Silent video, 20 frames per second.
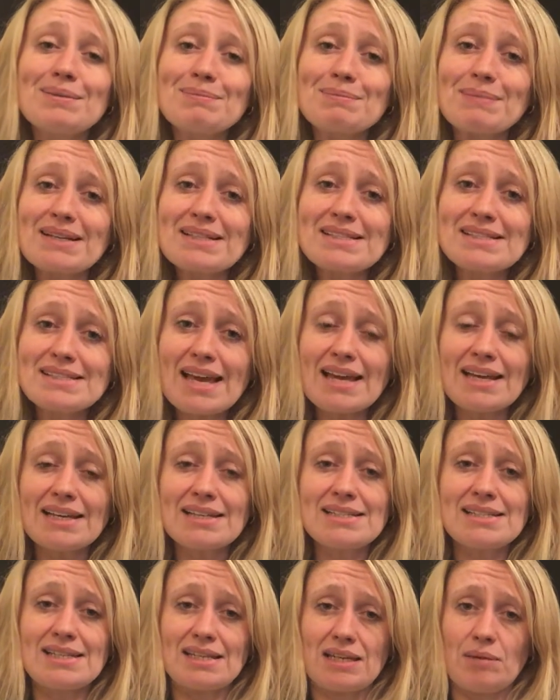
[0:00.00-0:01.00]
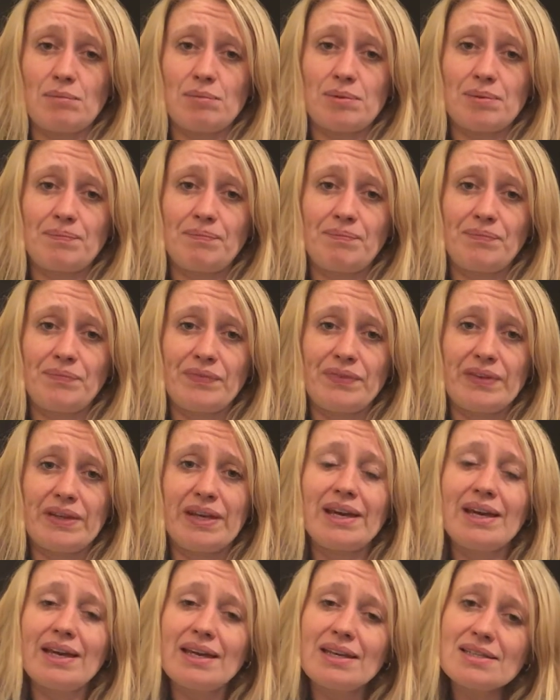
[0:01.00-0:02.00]
My second tip
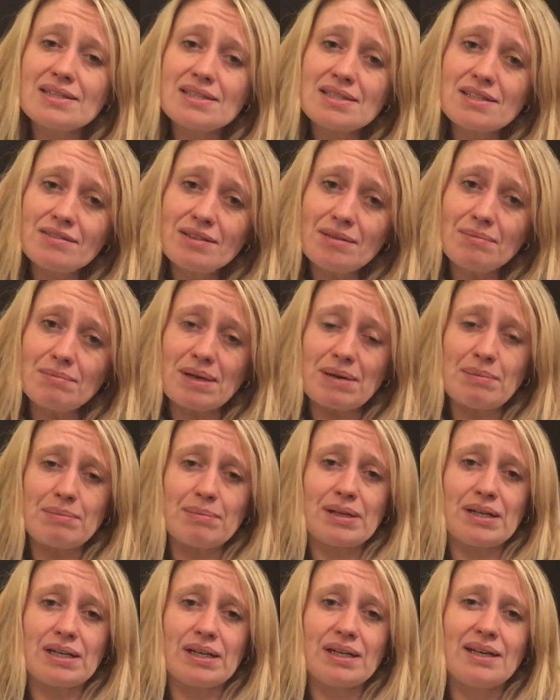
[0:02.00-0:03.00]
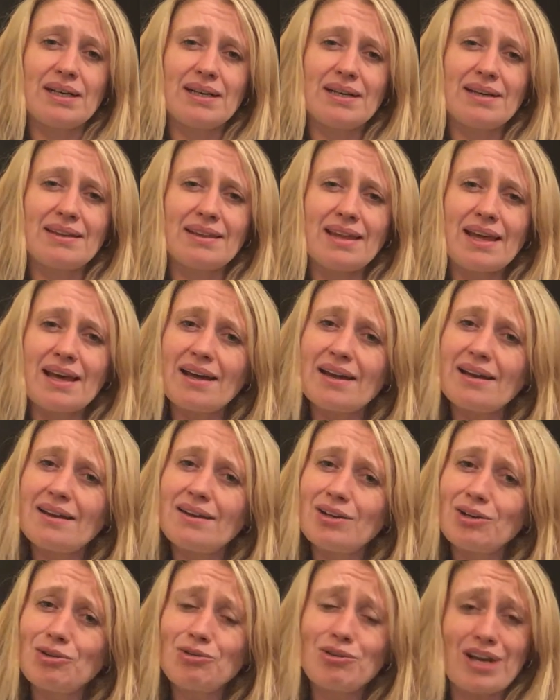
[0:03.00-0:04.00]
is to remember that
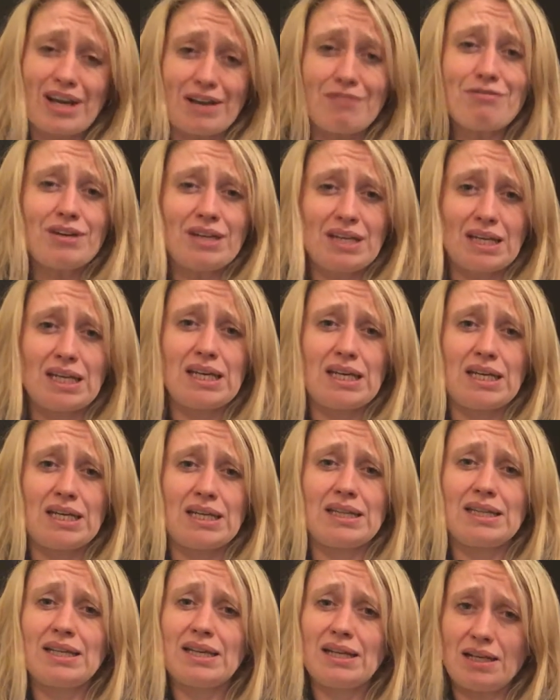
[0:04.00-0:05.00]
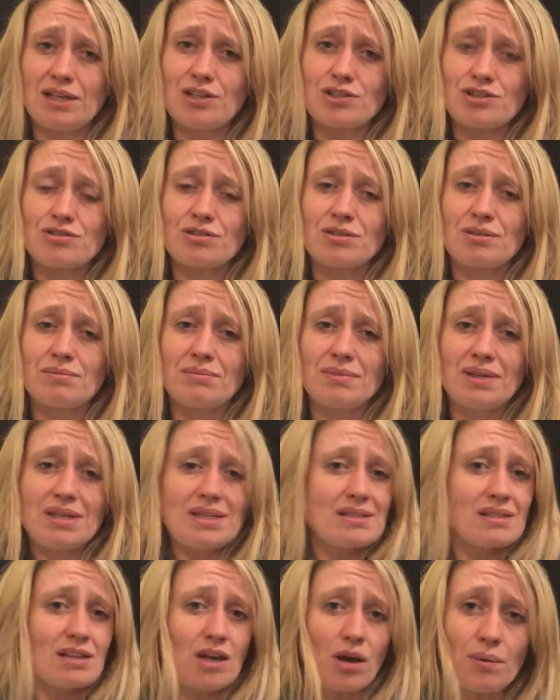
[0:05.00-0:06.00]
not every kid in that classroom
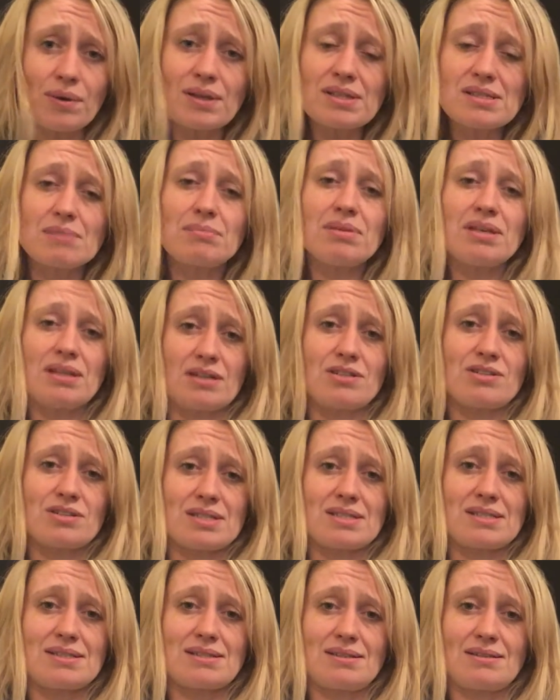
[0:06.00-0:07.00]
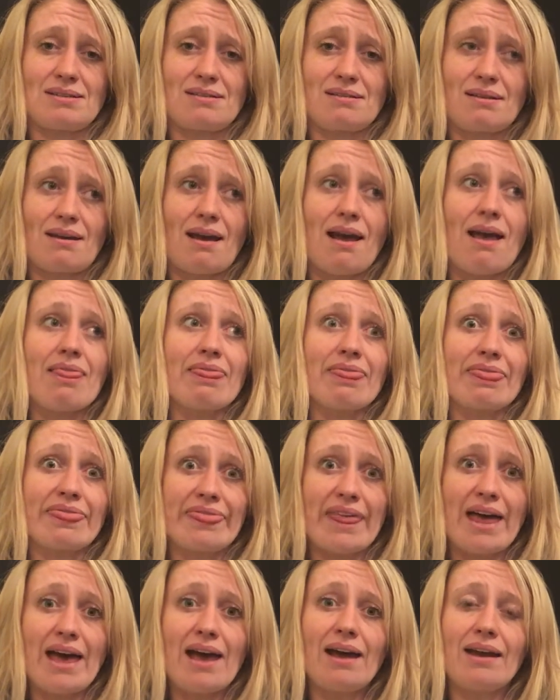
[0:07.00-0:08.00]
is going to be interested, and
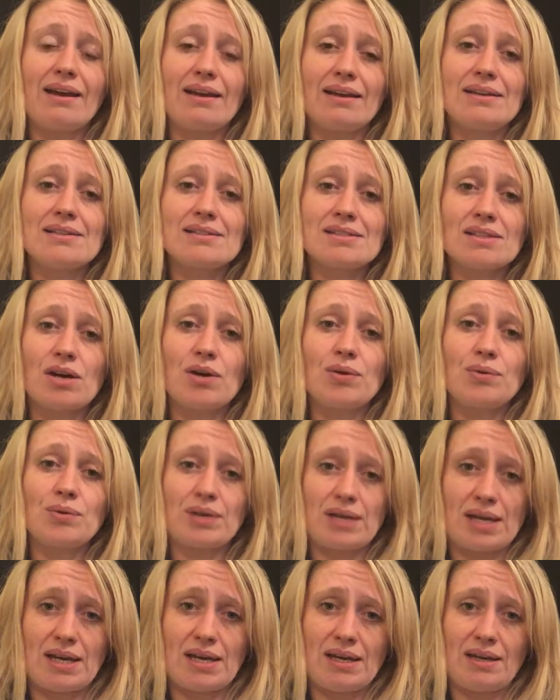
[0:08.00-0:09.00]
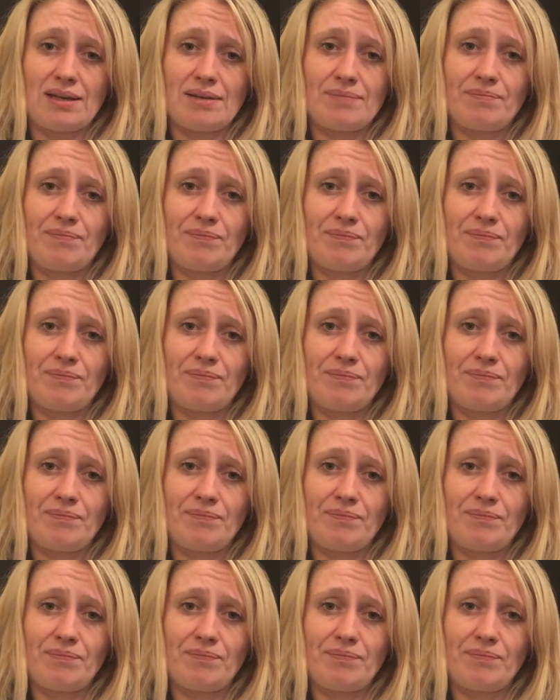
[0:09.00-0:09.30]
that is okay.